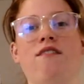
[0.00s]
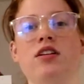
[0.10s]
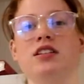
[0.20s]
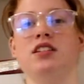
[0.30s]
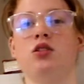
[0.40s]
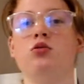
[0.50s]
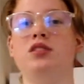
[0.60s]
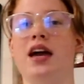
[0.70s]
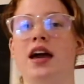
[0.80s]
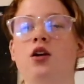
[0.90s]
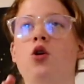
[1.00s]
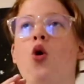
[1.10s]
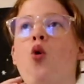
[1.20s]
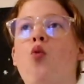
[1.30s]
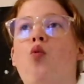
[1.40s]
every single day
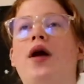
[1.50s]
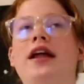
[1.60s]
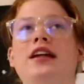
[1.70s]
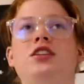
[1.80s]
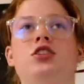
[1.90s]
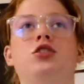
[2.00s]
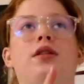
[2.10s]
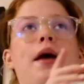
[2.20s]
what I need to do,